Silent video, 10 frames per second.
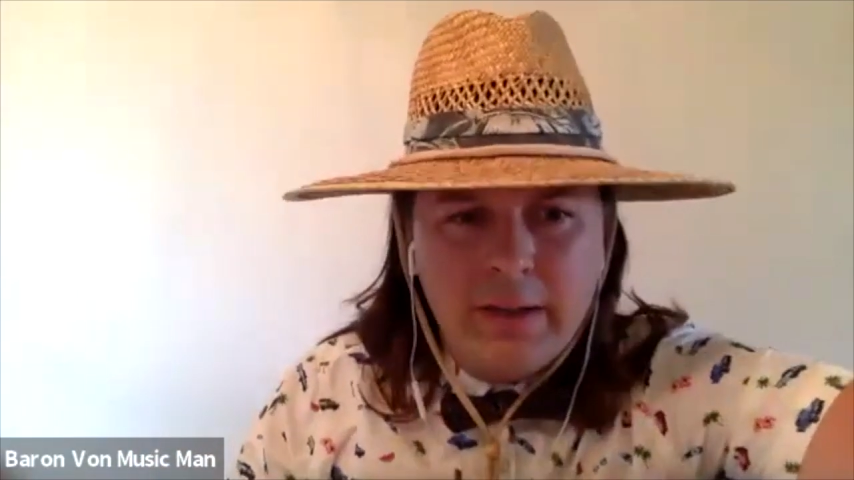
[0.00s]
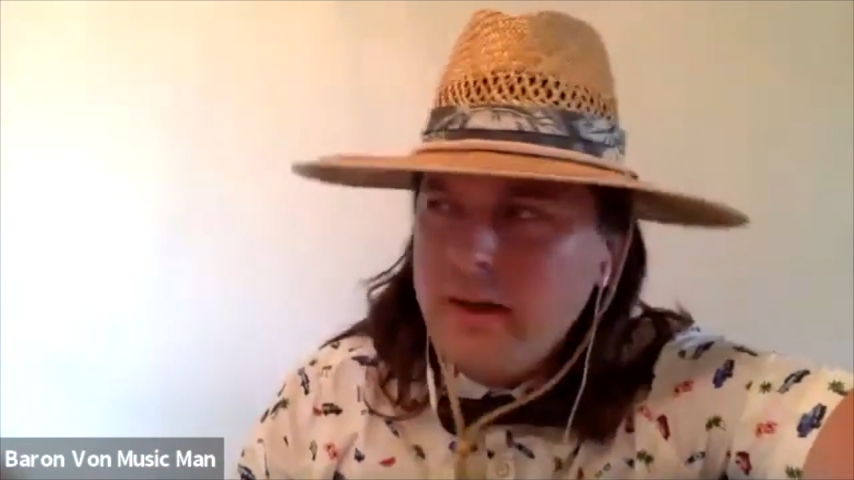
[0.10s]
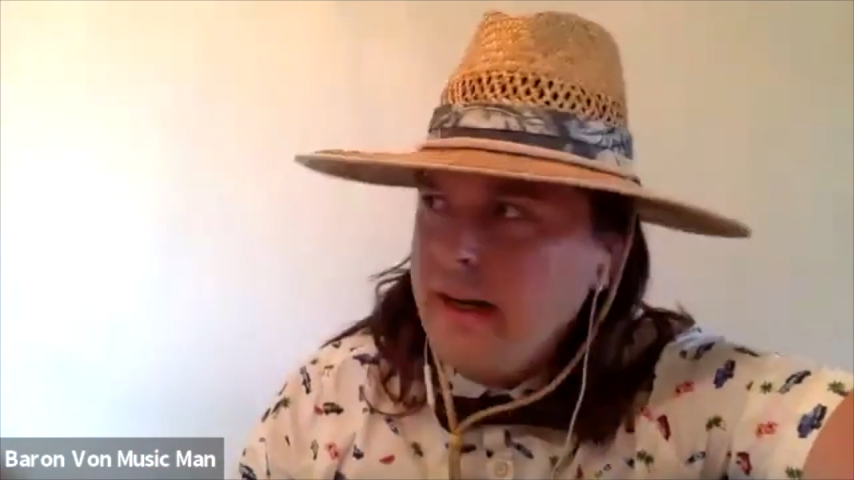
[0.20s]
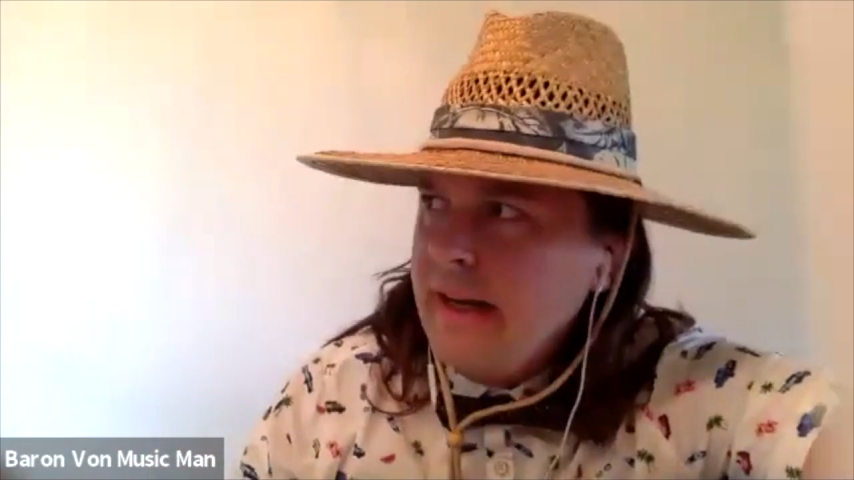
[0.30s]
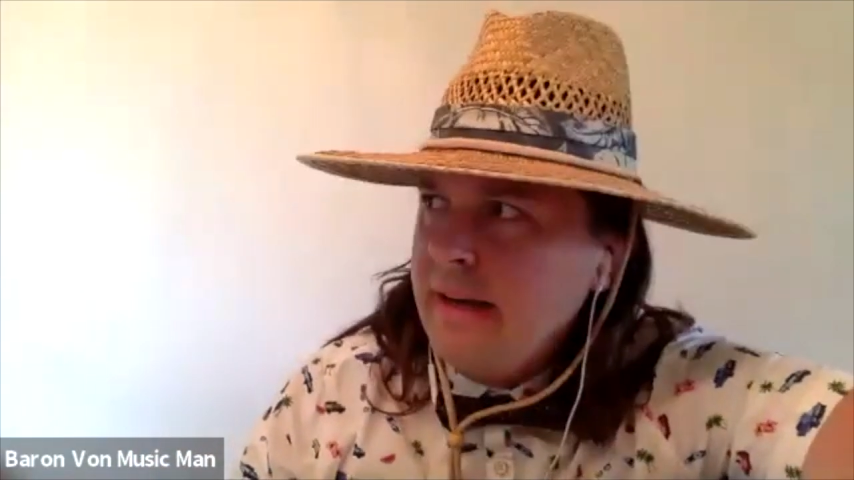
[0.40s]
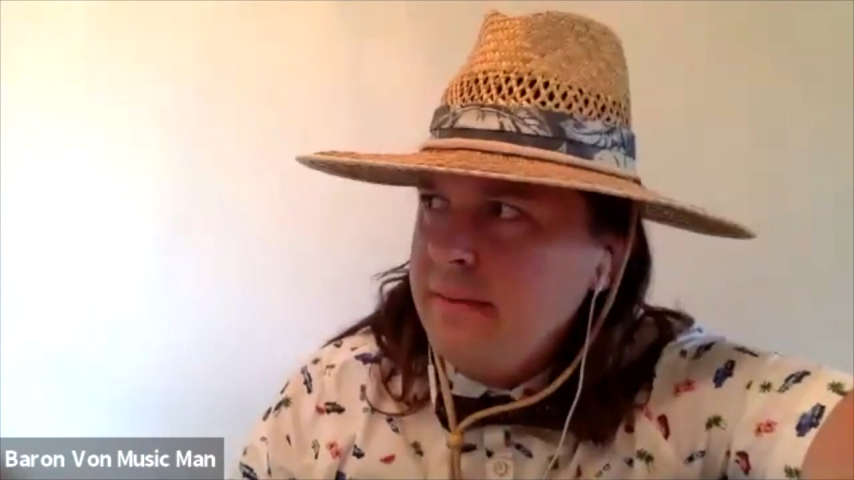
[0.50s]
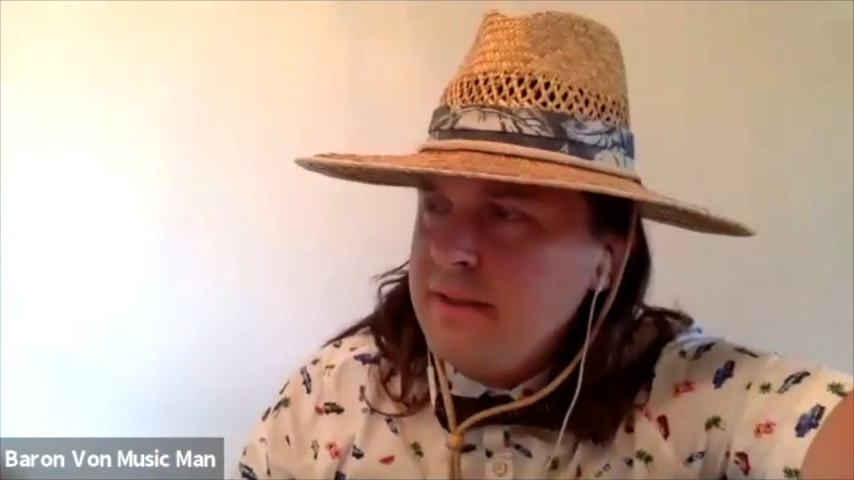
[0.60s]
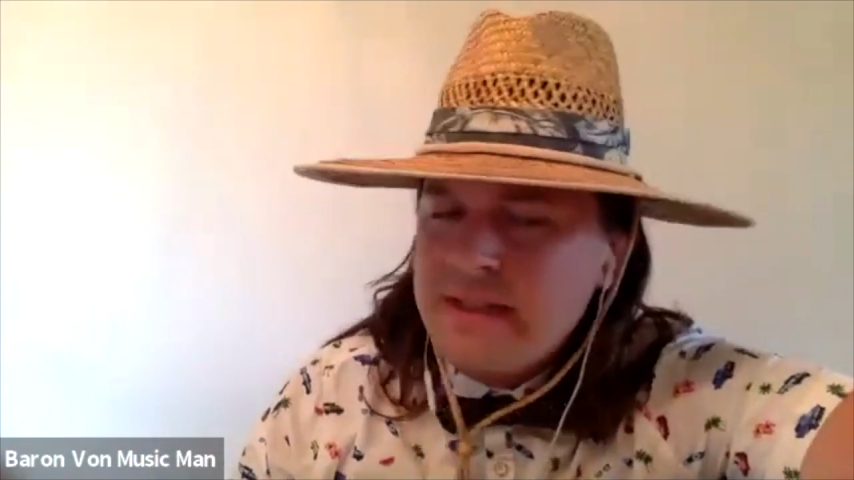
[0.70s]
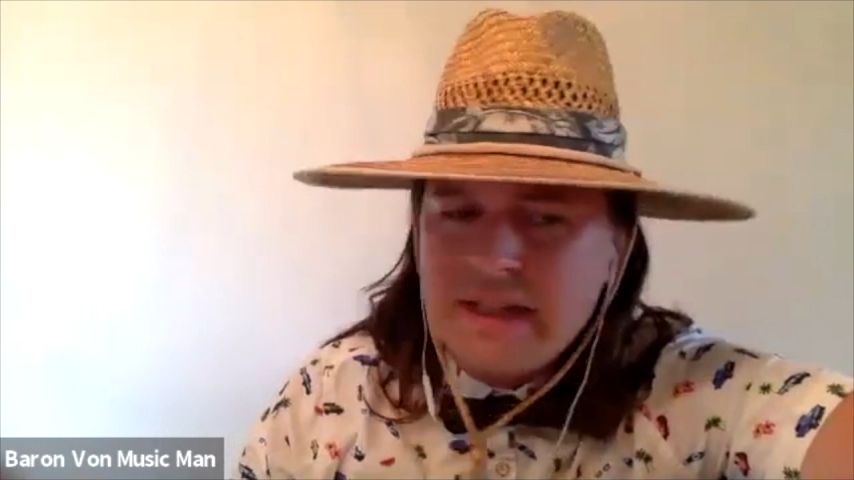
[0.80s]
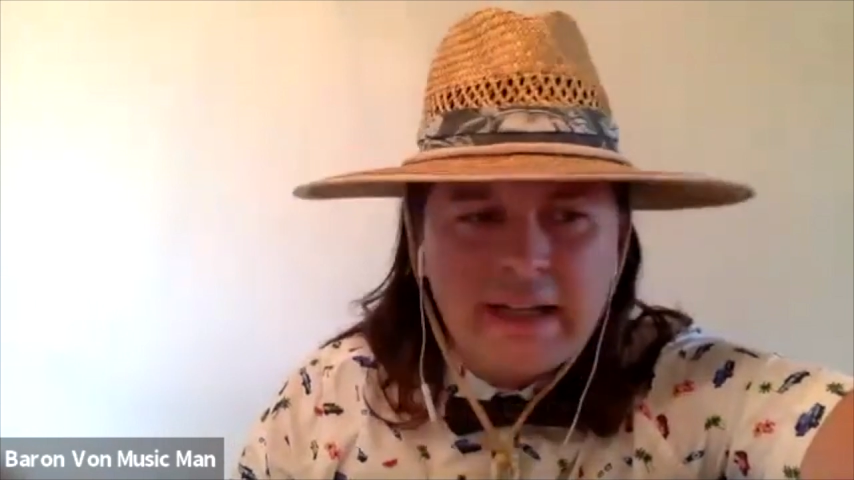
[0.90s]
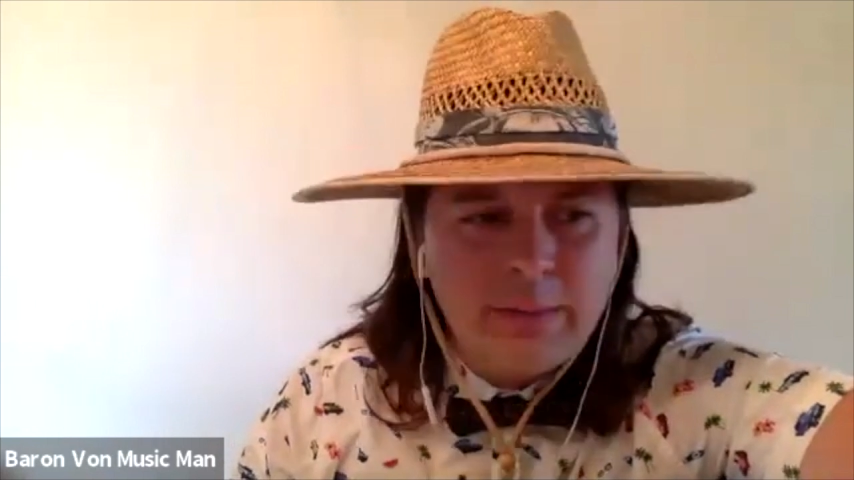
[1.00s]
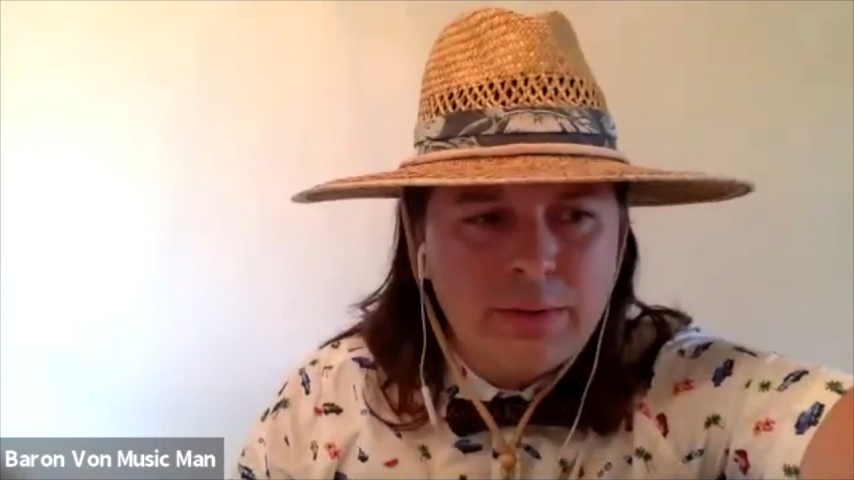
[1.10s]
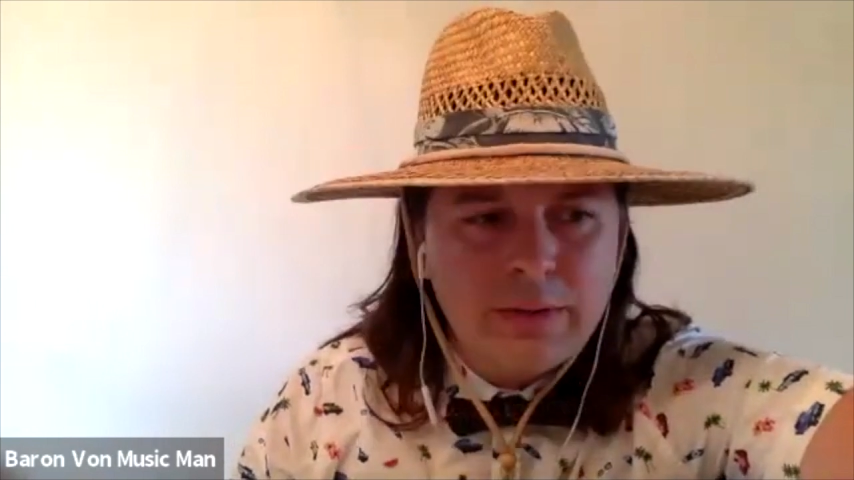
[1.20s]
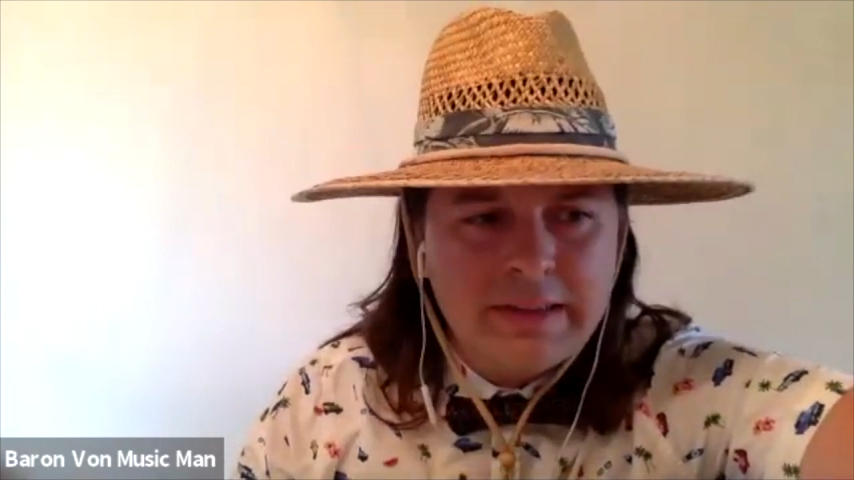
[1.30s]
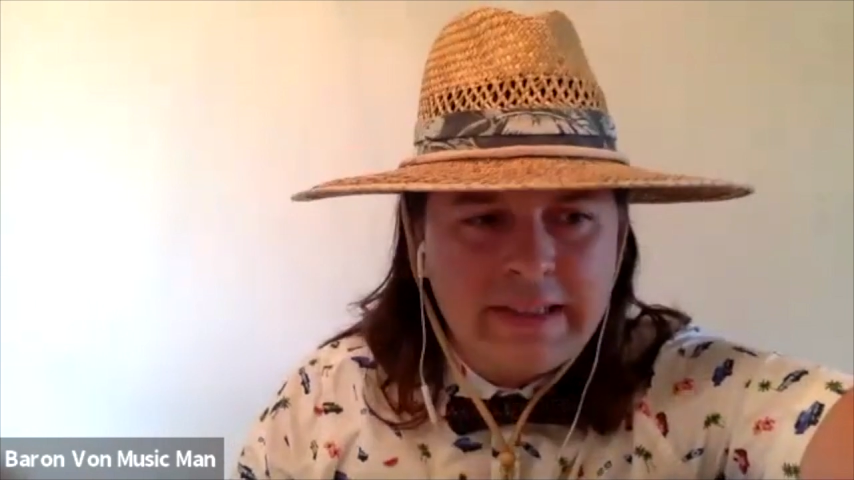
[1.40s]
what I have to say will